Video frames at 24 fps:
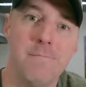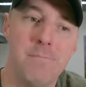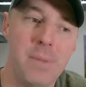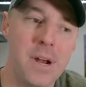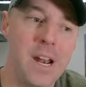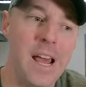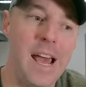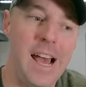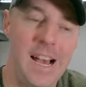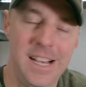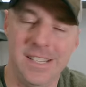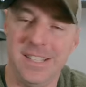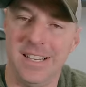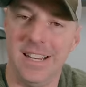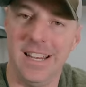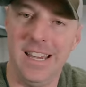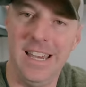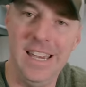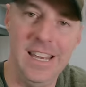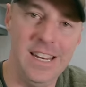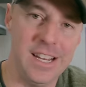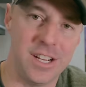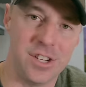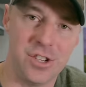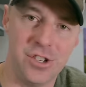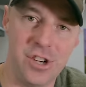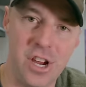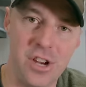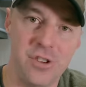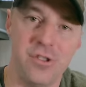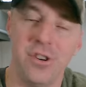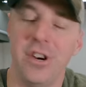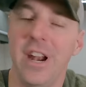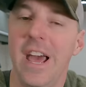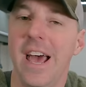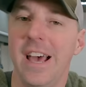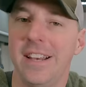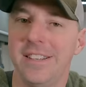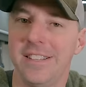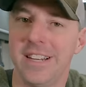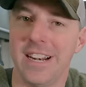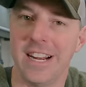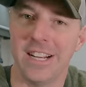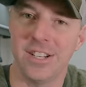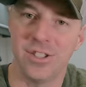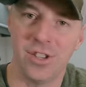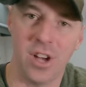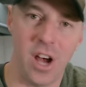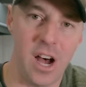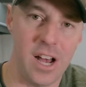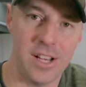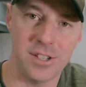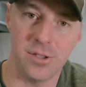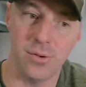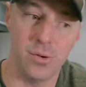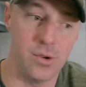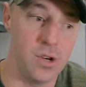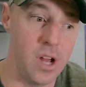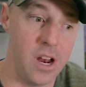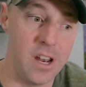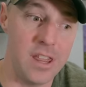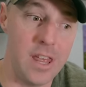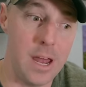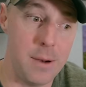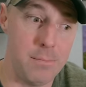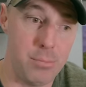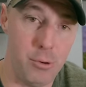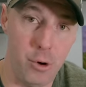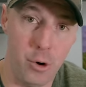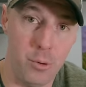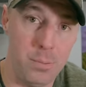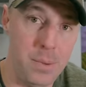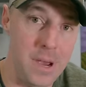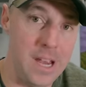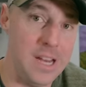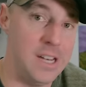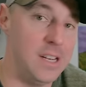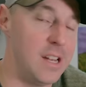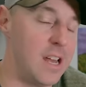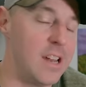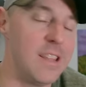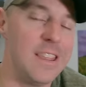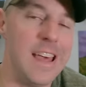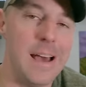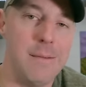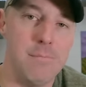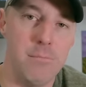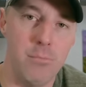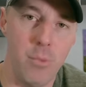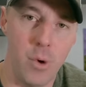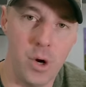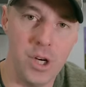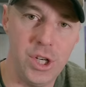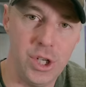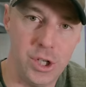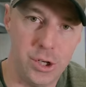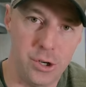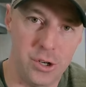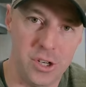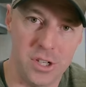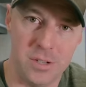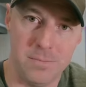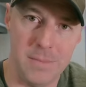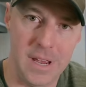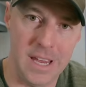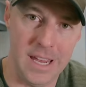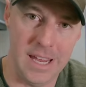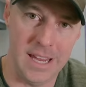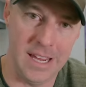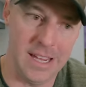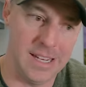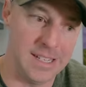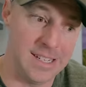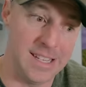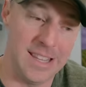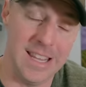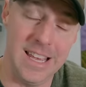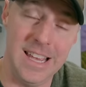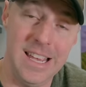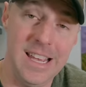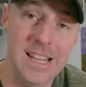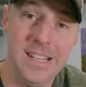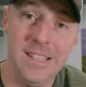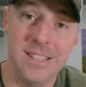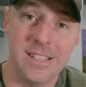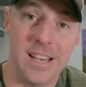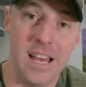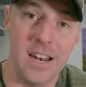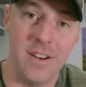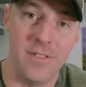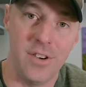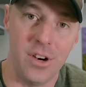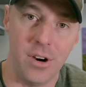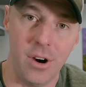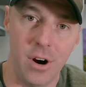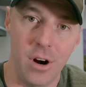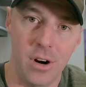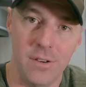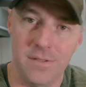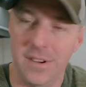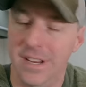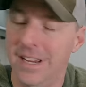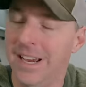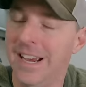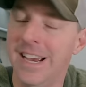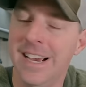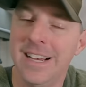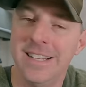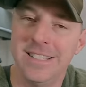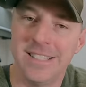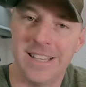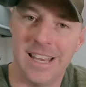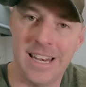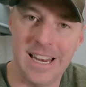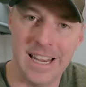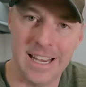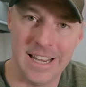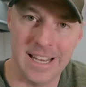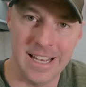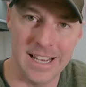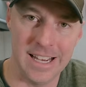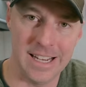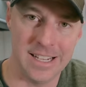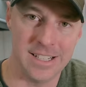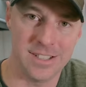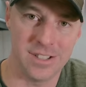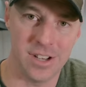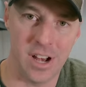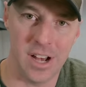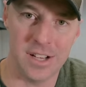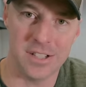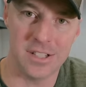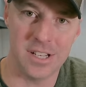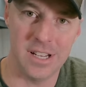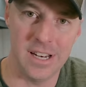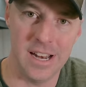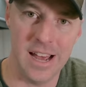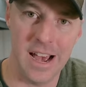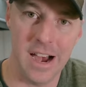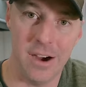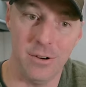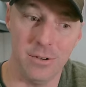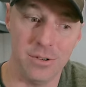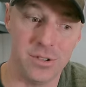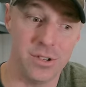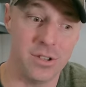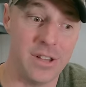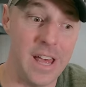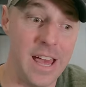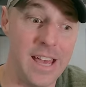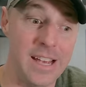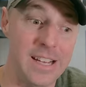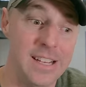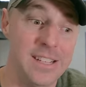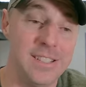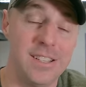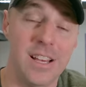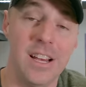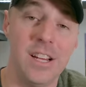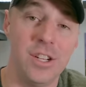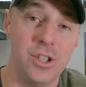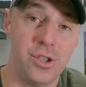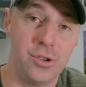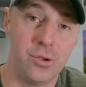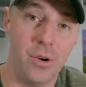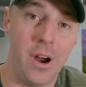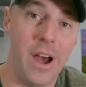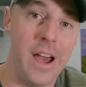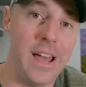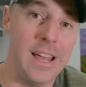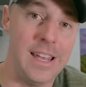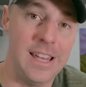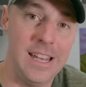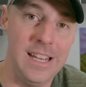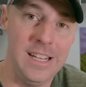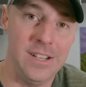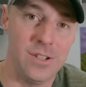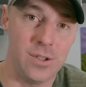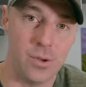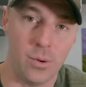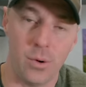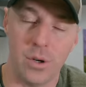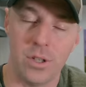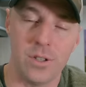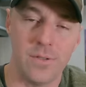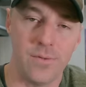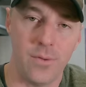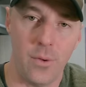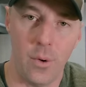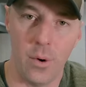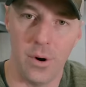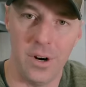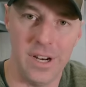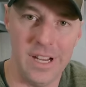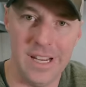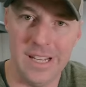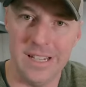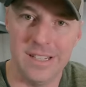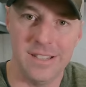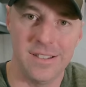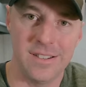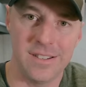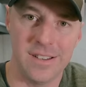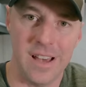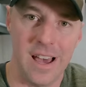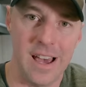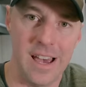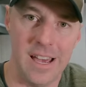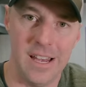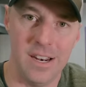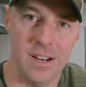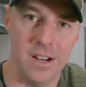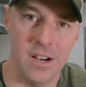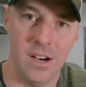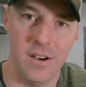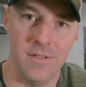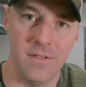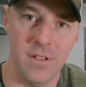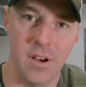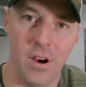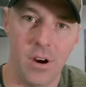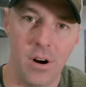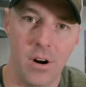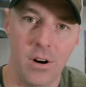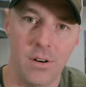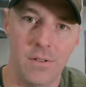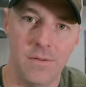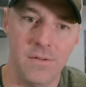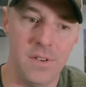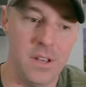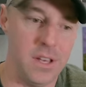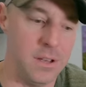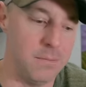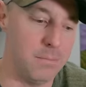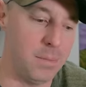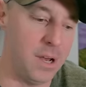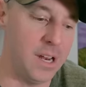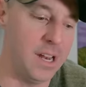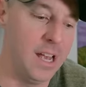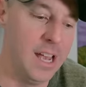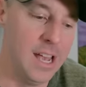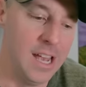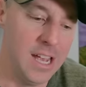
but it has a heat exchanger and it has an exhaust. So none of that propane, none of that moisture is making it to the inside of your RV. It's getting exhausted out. So that is a dry heat source for inside of the RV. But